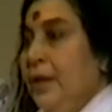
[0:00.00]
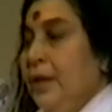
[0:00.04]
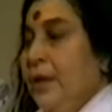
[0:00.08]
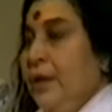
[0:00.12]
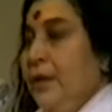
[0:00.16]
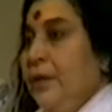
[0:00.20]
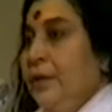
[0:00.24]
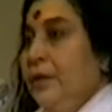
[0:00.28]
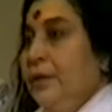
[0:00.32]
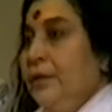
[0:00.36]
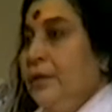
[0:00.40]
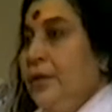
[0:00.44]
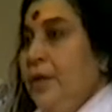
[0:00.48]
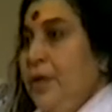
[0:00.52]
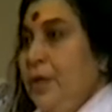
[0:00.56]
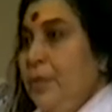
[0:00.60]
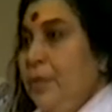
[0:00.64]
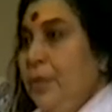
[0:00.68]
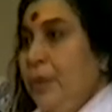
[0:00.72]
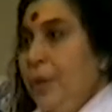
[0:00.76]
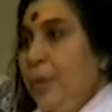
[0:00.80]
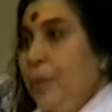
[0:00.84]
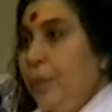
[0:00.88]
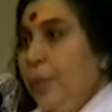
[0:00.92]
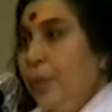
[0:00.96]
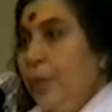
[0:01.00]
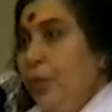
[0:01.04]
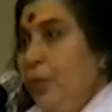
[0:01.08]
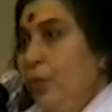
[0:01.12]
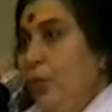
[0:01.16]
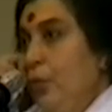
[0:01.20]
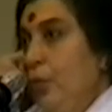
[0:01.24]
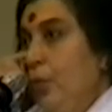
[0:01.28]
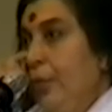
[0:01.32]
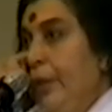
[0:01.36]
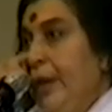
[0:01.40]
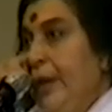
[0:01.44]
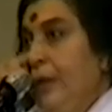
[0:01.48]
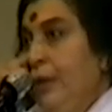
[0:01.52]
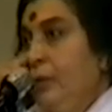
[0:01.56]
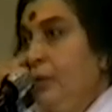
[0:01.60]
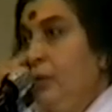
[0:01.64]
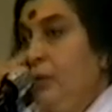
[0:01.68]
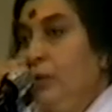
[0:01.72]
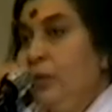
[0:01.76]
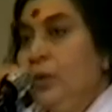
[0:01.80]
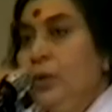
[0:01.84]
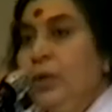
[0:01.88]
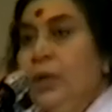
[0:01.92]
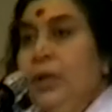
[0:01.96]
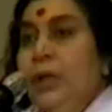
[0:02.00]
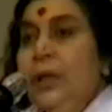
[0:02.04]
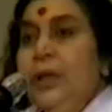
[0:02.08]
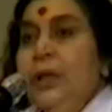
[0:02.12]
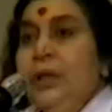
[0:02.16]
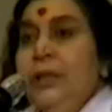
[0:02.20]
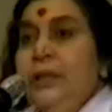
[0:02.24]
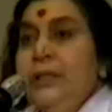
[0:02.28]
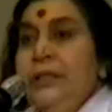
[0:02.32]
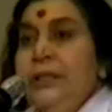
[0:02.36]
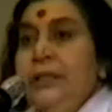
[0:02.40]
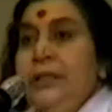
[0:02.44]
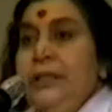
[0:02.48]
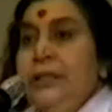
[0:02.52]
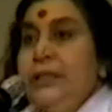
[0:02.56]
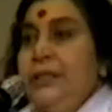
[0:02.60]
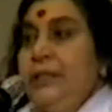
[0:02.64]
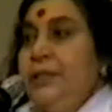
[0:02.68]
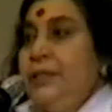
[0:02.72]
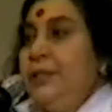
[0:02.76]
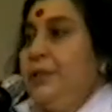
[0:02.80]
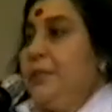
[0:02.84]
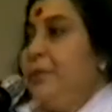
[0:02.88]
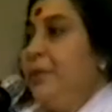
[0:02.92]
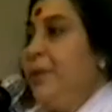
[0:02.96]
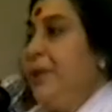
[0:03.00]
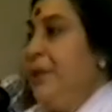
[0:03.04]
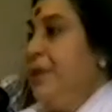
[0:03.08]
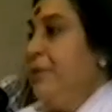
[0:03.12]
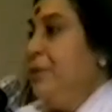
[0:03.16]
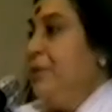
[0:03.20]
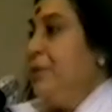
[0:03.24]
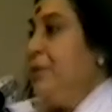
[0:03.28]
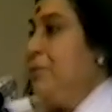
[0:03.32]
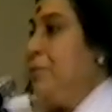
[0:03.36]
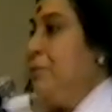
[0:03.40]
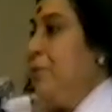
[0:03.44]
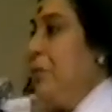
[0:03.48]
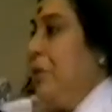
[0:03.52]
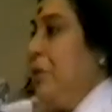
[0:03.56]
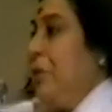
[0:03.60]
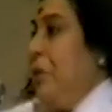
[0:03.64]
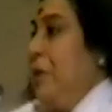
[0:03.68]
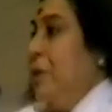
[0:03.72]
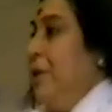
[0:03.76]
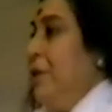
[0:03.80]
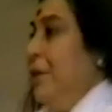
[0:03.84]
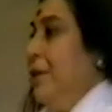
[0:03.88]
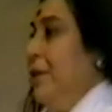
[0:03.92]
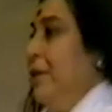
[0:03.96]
The three people who went to see Jesus when he was born